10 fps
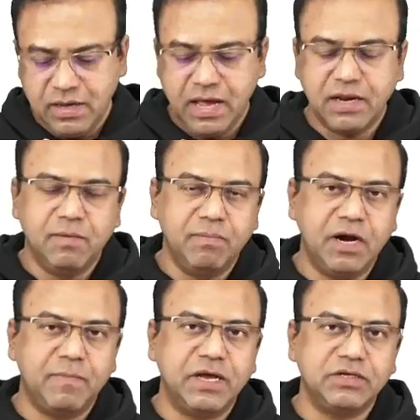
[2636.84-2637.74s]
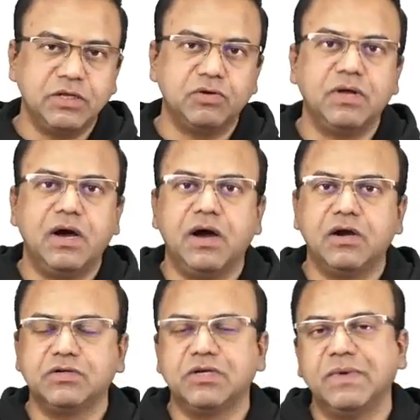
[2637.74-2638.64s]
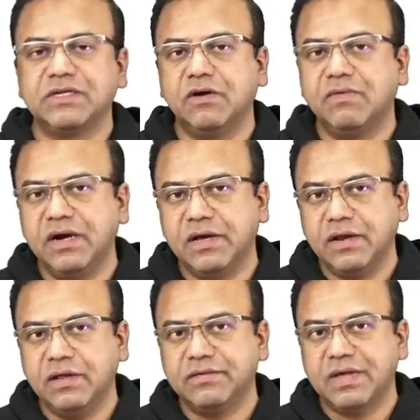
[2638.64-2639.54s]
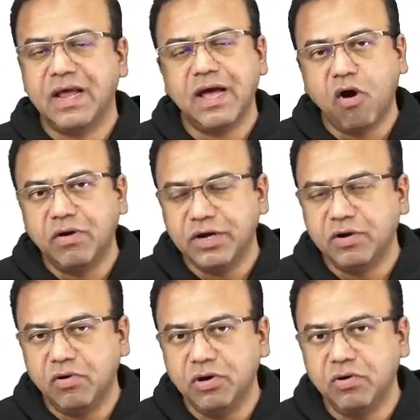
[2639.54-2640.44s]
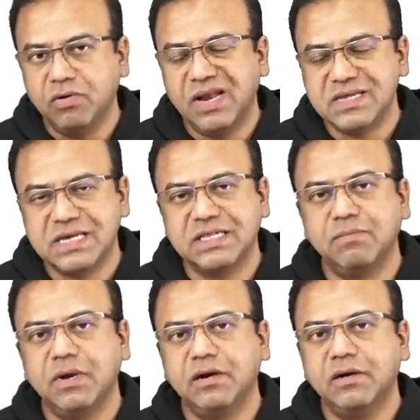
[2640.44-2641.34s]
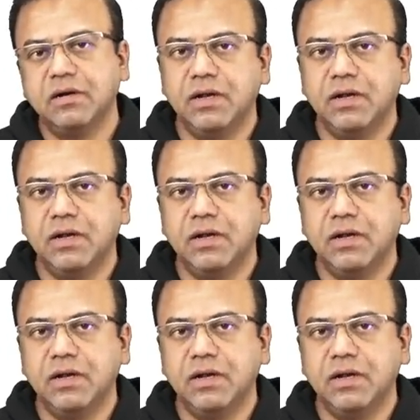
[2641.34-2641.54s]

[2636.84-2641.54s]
and the blood passing through the heart to some extent will decrease and I already told you lesser the blood,